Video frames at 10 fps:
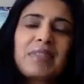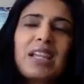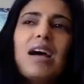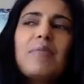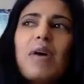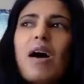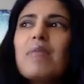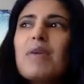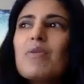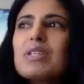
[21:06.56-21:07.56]
I'm
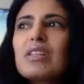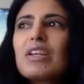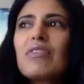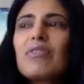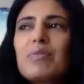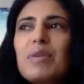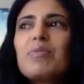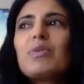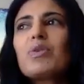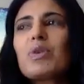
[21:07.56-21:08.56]
always looking for
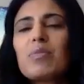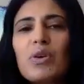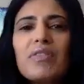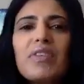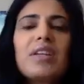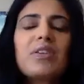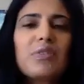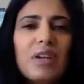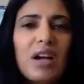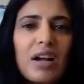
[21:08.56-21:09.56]
people who are motivated, who
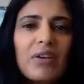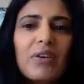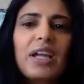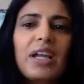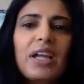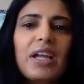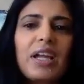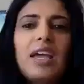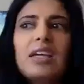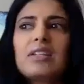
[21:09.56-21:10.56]
are hungry,
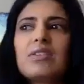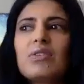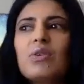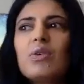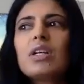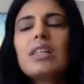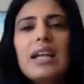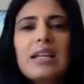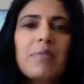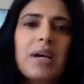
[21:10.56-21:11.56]
and who are
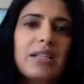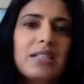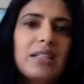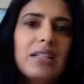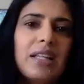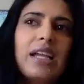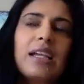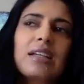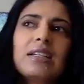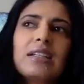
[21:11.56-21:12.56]
like-minded, like
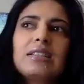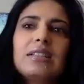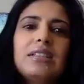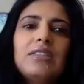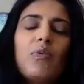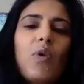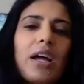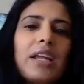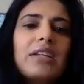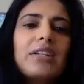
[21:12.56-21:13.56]

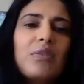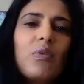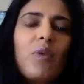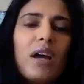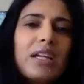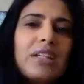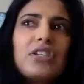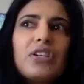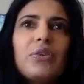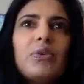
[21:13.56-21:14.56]
wanting
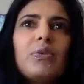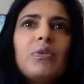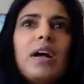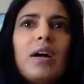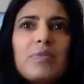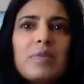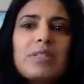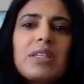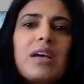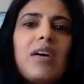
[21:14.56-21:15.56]
to help
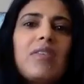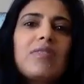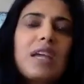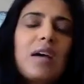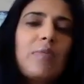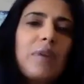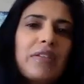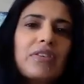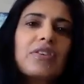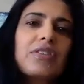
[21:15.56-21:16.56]
themselves, help
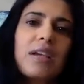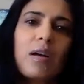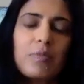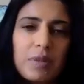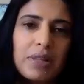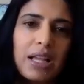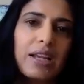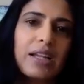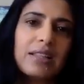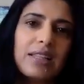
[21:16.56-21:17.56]
others, help the
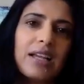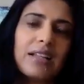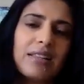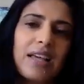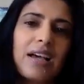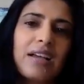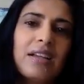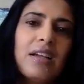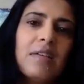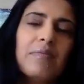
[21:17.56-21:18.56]
planet.
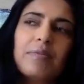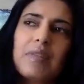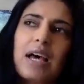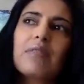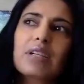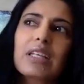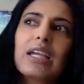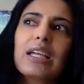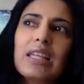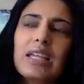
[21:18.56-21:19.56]
That
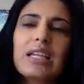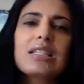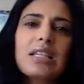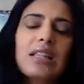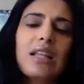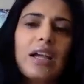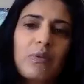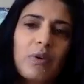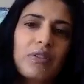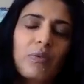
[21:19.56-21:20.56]
really, I think, is in line
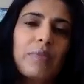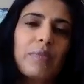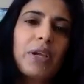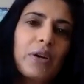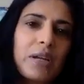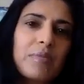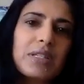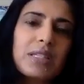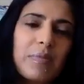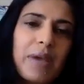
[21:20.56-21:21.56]
with what Purium
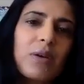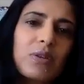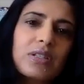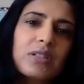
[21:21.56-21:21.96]
is about.